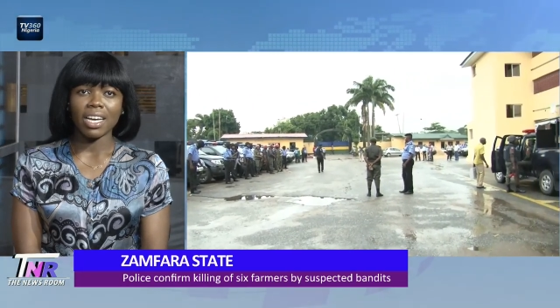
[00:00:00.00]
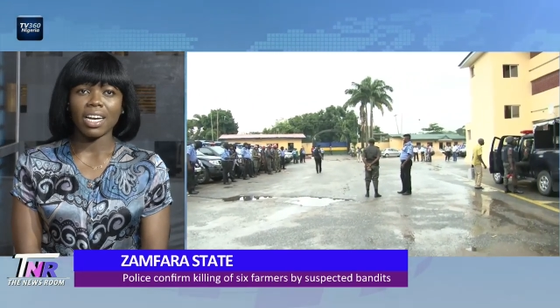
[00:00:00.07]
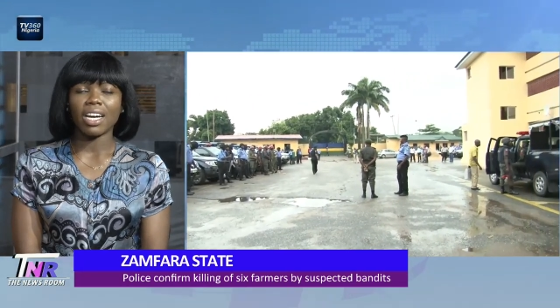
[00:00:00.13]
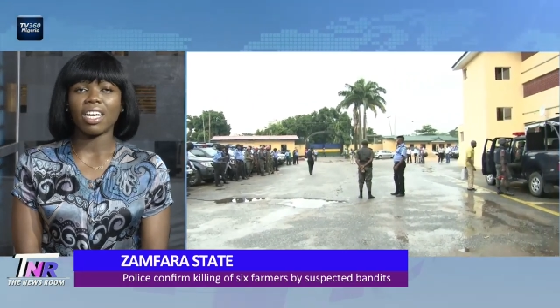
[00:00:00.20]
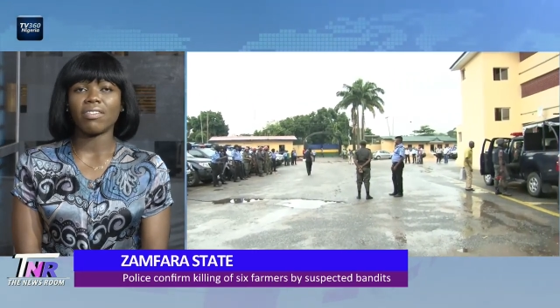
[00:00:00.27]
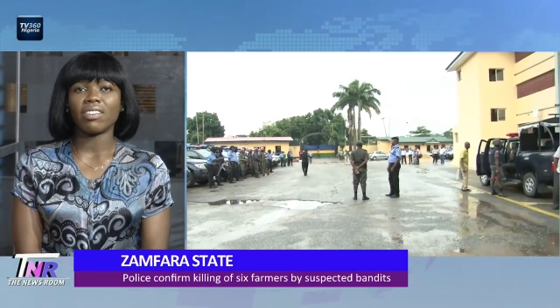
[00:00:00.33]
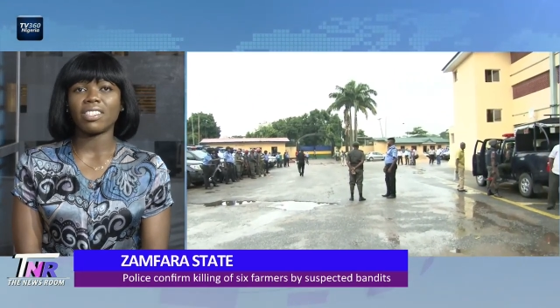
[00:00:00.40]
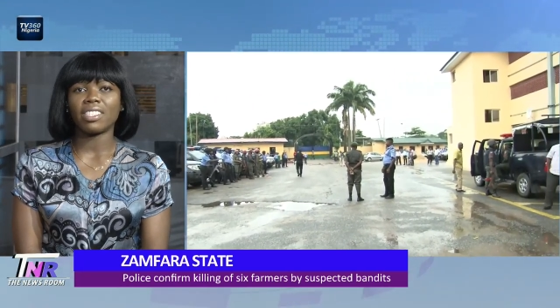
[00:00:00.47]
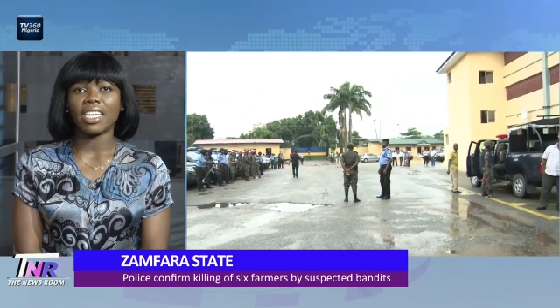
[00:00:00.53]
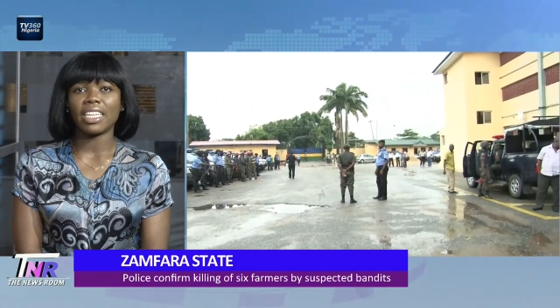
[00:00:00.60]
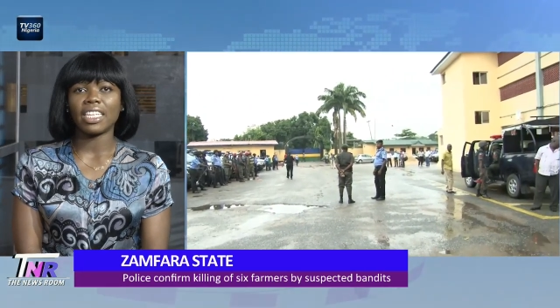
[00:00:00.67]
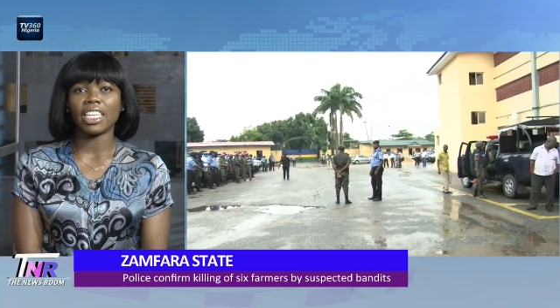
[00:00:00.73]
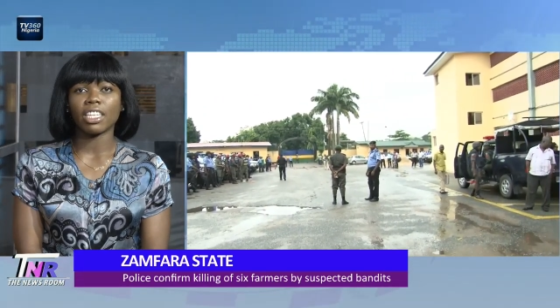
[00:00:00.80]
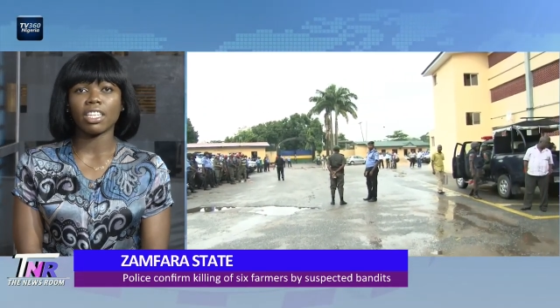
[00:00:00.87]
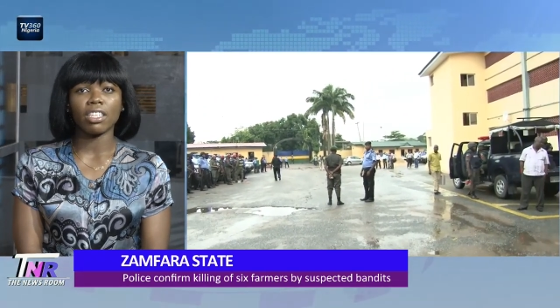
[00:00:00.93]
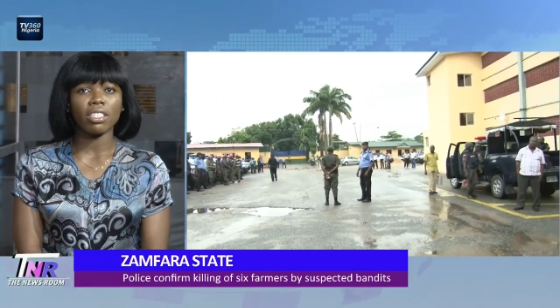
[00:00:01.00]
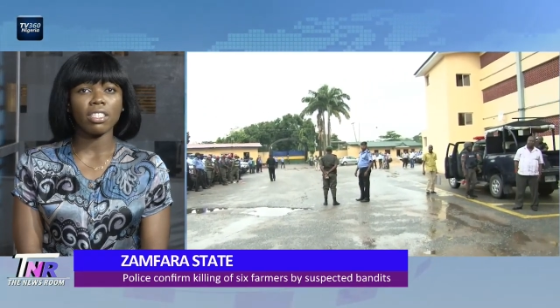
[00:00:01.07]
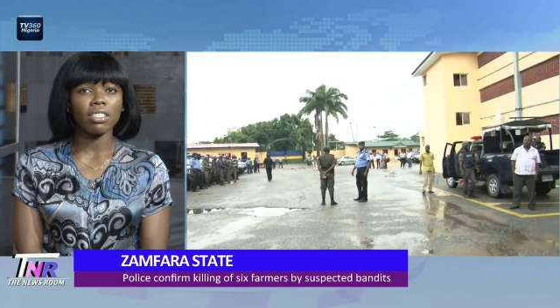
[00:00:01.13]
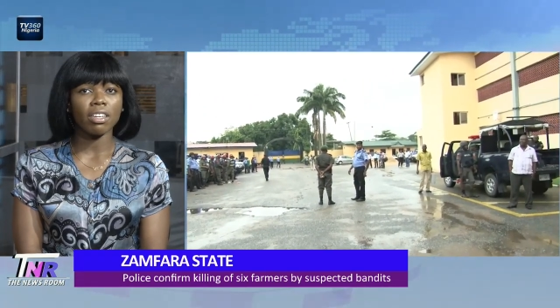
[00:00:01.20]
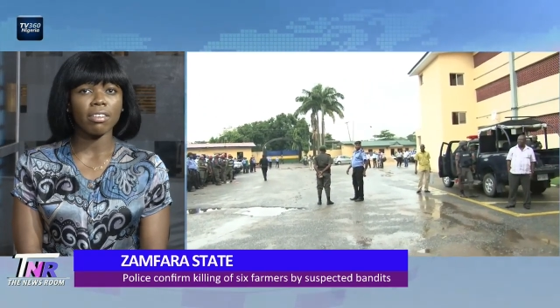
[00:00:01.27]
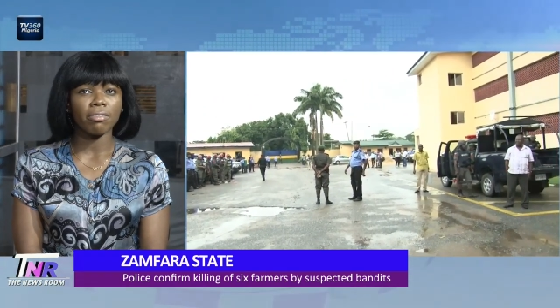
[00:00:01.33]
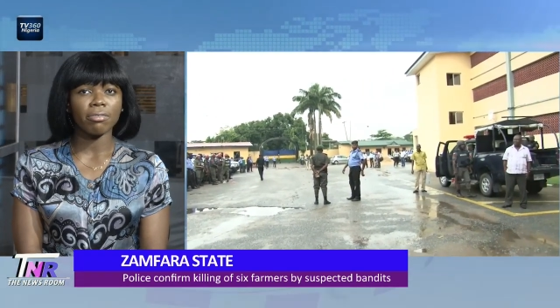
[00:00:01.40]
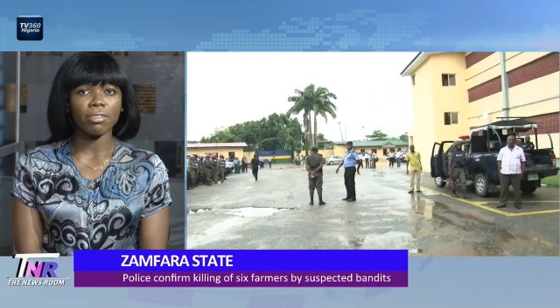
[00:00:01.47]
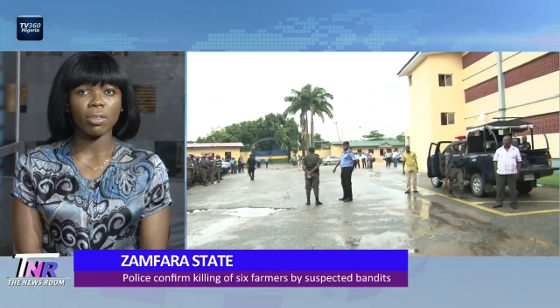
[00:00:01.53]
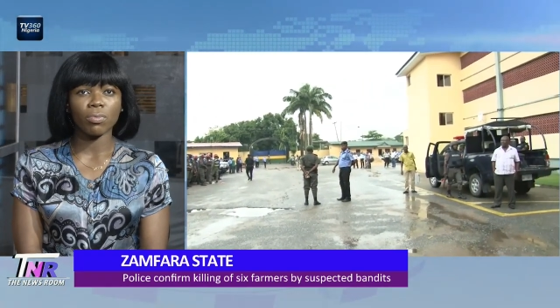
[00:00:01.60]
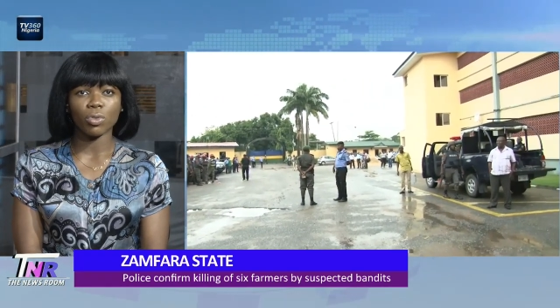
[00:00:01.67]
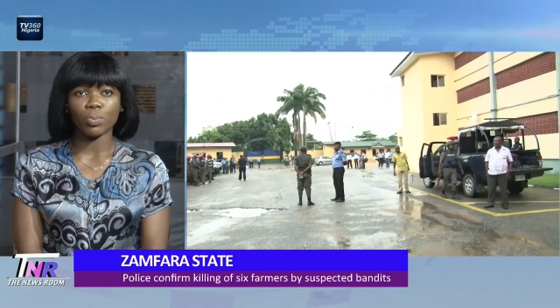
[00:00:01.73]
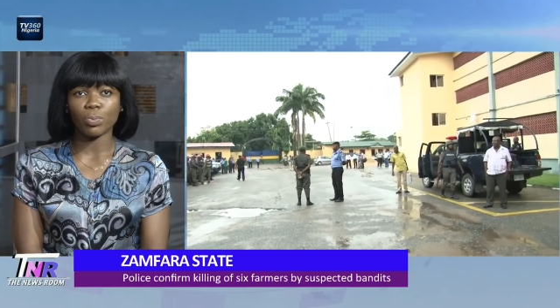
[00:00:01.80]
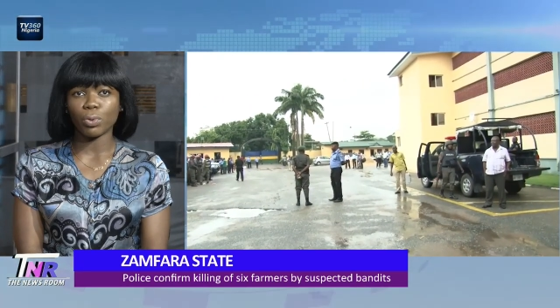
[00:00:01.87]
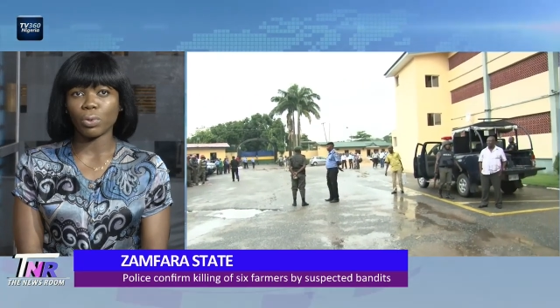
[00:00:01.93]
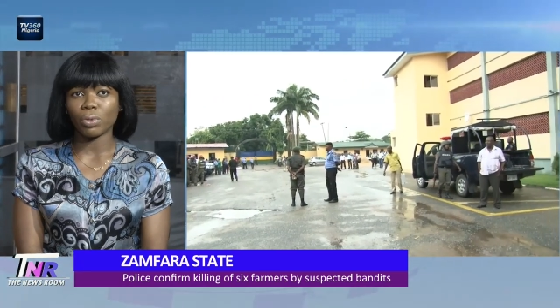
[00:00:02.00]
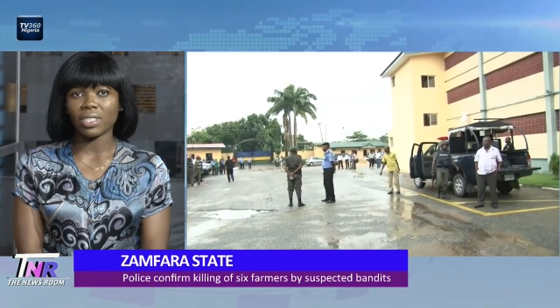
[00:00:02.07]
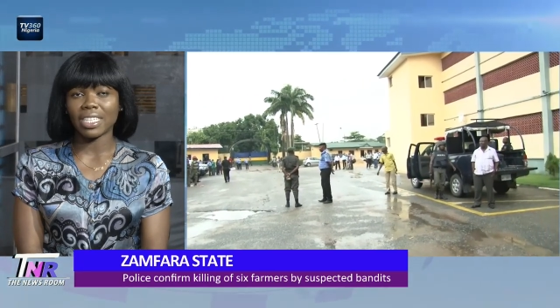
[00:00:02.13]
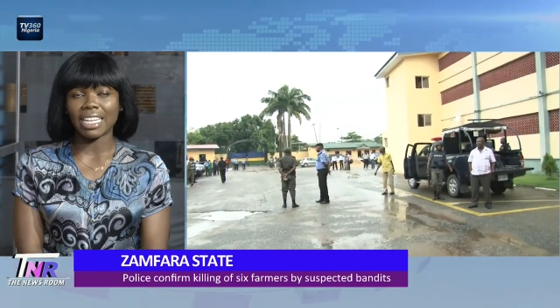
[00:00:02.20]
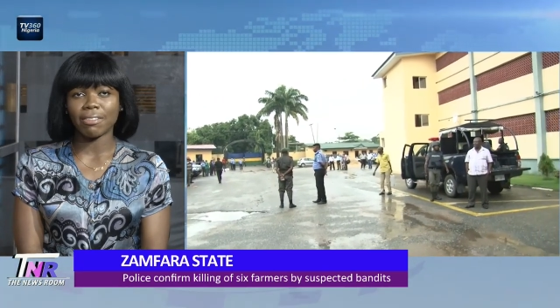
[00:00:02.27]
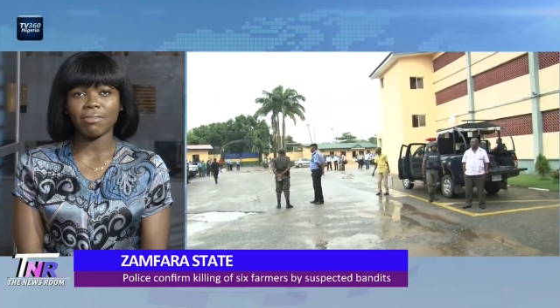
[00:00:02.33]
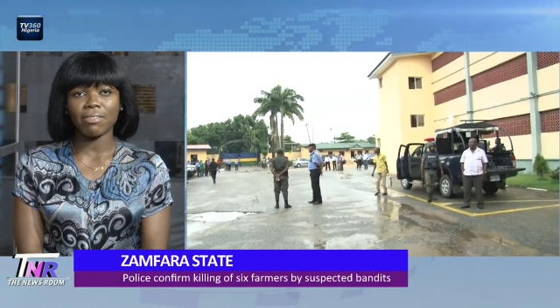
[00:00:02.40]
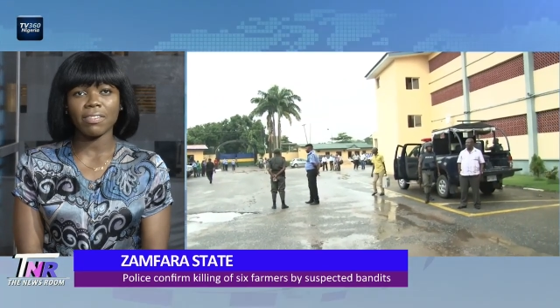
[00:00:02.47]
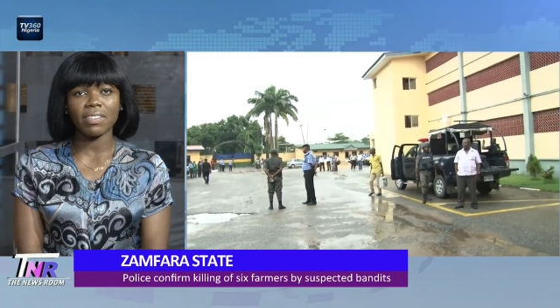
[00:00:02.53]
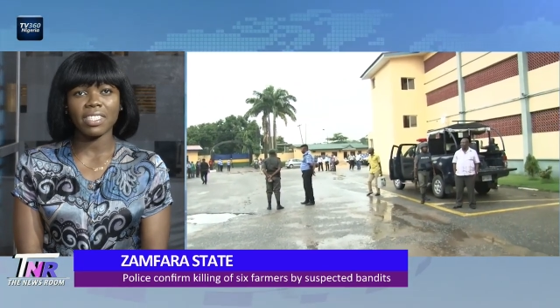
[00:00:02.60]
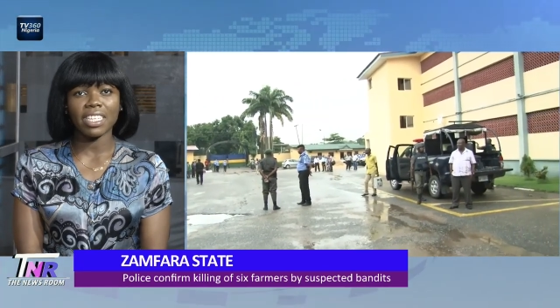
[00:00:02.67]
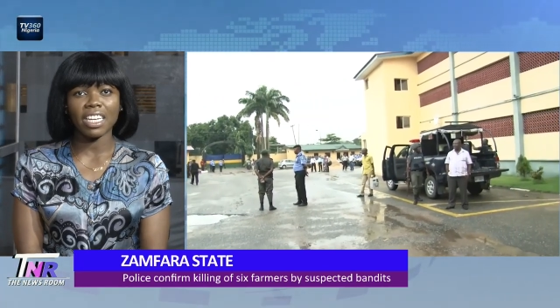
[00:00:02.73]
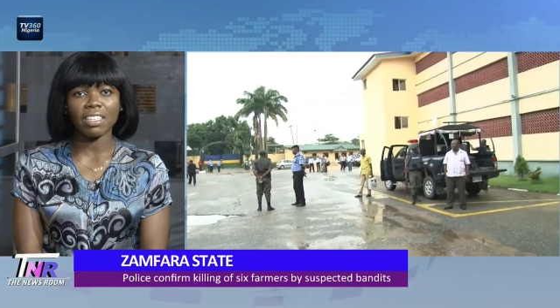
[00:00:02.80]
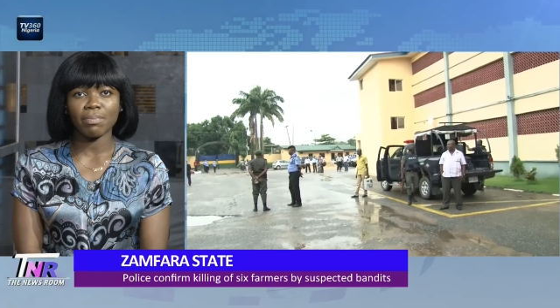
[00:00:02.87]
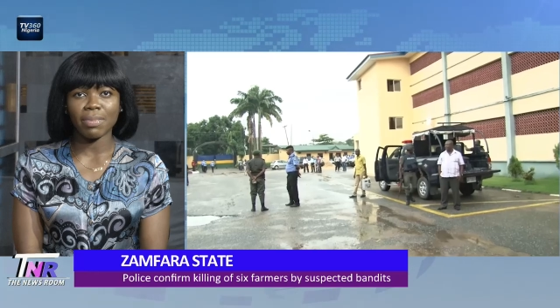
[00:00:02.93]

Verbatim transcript: however, said he couldn't confirm reports that 59